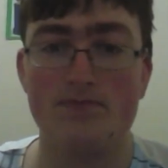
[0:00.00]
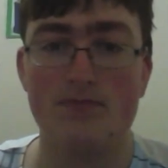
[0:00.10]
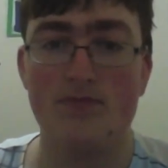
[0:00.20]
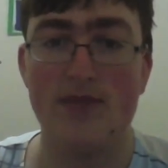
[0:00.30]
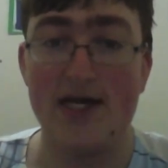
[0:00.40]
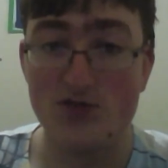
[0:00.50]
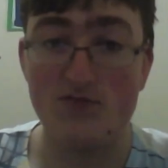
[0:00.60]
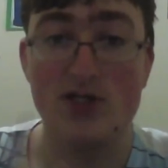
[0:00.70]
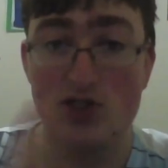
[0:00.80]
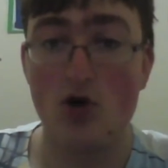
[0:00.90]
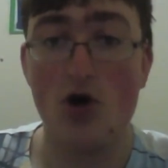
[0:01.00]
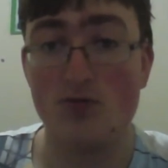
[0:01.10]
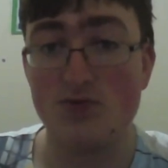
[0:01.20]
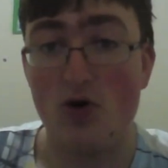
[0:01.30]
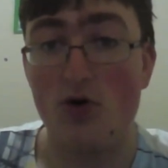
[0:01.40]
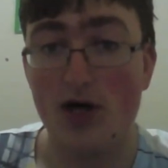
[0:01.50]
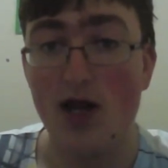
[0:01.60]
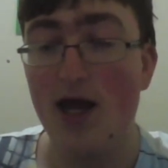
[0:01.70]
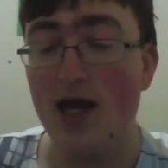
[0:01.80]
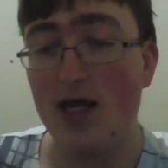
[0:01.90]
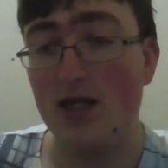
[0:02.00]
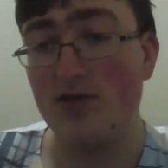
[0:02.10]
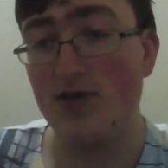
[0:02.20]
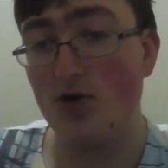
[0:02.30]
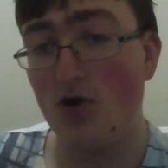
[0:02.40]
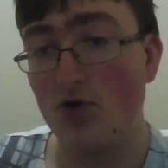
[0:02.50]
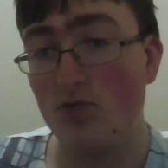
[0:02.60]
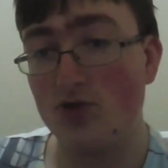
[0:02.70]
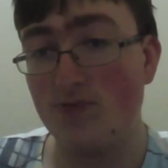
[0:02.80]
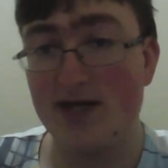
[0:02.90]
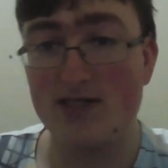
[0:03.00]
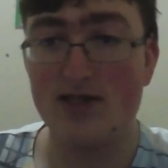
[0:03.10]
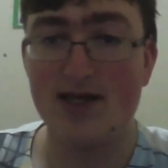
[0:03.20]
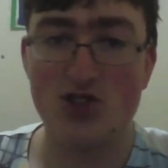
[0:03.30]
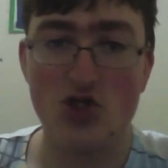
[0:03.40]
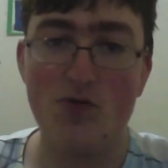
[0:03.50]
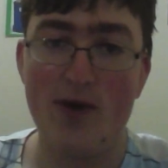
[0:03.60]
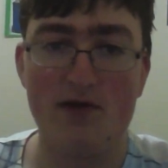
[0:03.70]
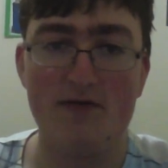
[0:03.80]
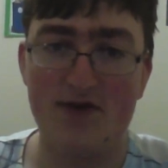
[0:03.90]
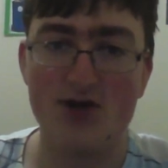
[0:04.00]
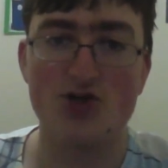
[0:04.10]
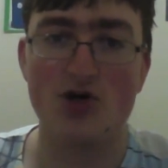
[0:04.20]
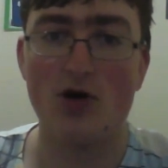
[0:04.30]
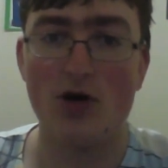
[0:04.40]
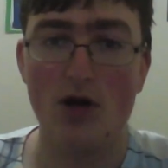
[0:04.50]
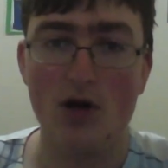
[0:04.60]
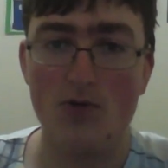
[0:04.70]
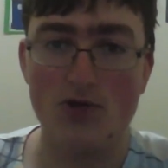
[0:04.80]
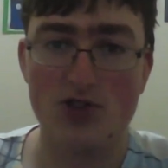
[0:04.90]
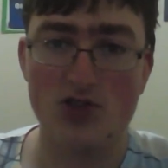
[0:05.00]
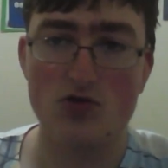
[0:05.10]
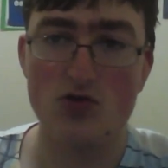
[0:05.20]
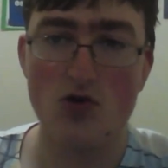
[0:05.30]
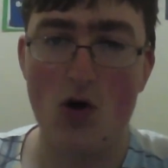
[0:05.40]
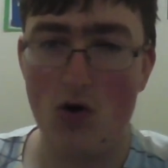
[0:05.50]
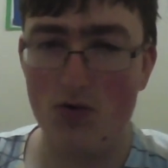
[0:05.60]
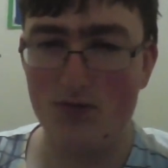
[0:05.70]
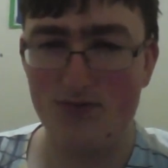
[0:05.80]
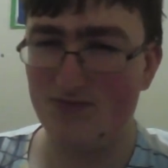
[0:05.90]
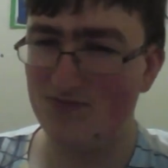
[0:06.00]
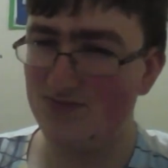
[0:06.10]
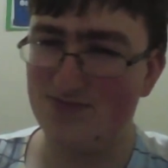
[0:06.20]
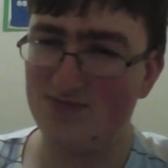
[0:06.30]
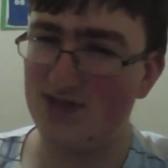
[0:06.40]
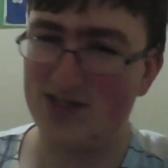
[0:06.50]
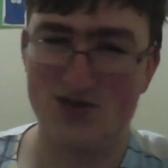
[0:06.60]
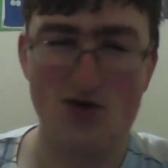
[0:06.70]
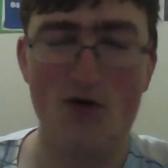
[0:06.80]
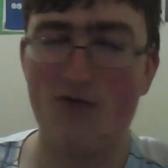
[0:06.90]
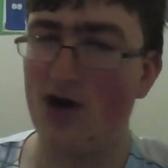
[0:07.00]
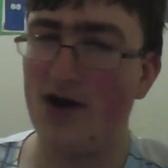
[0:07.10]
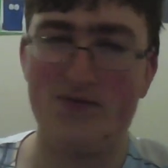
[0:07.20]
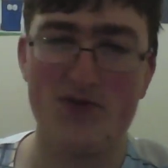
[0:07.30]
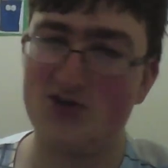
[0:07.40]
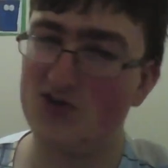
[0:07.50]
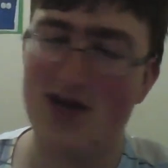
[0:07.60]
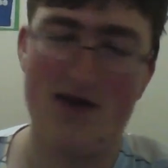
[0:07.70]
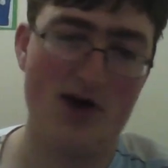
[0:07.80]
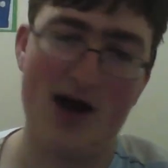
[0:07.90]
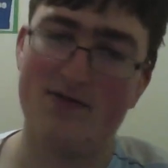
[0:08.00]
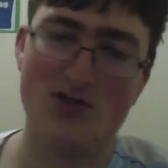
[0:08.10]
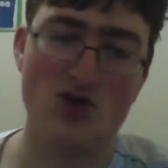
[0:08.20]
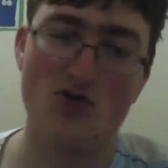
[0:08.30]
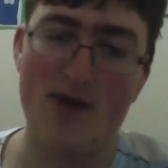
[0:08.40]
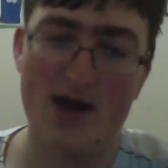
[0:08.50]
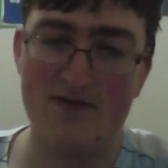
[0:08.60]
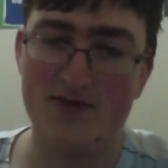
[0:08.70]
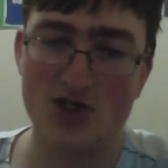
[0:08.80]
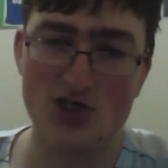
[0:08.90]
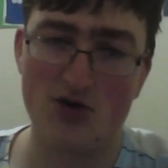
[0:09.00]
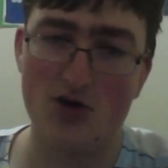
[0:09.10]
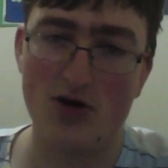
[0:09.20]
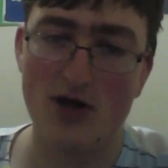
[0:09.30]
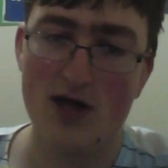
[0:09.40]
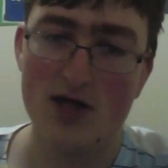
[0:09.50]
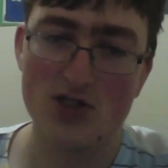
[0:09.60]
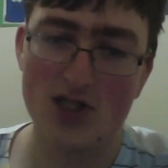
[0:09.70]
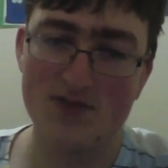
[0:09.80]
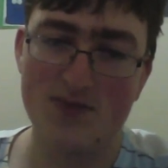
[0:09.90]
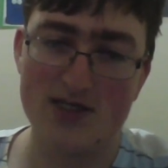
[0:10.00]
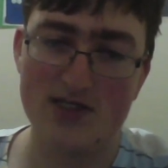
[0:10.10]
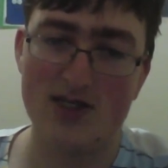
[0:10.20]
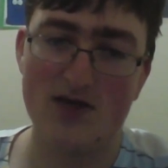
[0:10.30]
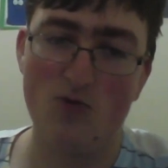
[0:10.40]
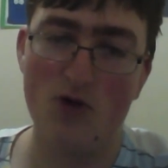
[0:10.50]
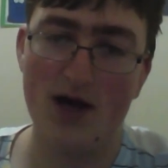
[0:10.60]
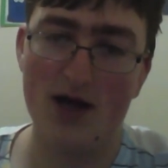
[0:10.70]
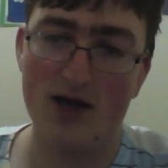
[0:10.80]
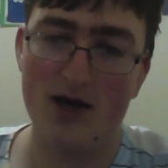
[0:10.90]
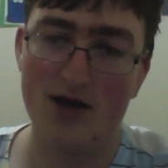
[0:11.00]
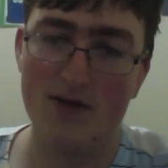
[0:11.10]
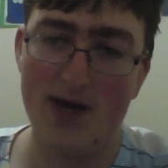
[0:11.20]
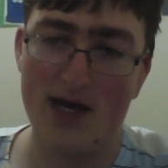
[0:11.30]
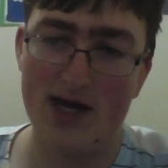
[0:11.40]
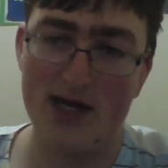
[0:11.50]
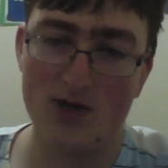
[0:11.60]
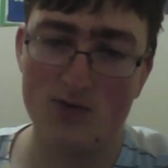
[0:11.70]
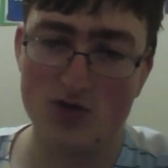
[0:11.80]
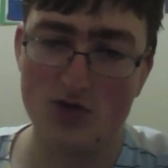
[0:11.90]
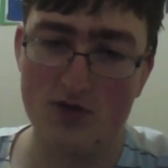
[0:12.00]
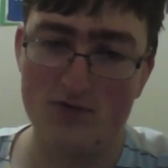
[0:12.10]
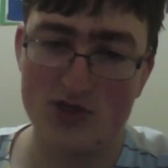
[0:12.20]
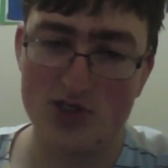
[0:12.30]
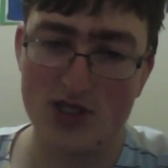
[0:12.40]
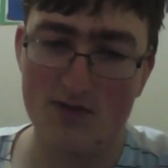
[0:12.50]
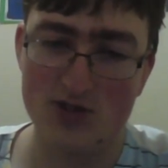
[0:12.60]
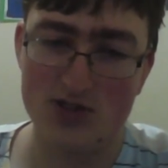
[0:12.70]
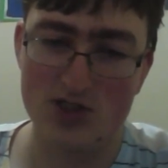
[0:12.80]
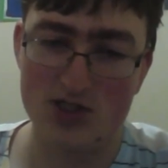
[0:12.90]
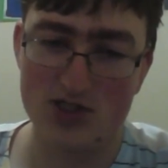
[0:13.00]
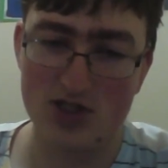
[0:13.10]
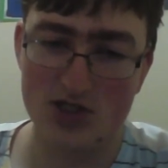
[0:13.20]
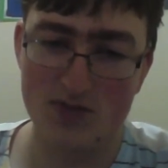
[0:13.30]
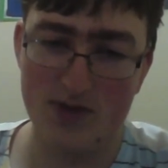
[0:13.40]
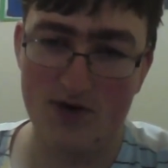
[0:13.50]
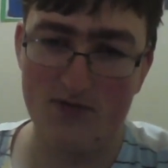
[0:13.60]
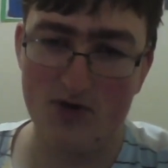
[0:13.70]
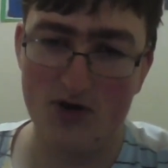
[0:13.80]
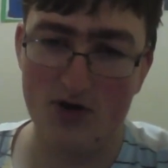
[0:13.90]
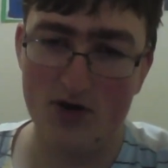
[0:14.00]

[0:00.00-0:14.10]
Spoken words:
That's the reason the card was broken. The card was basically a 2-mana finisher, which is not, it's not right. You should never have a 2-mana finishing card. So that's basically why Mana Addict was nerfed originally. It was just such a powerful card.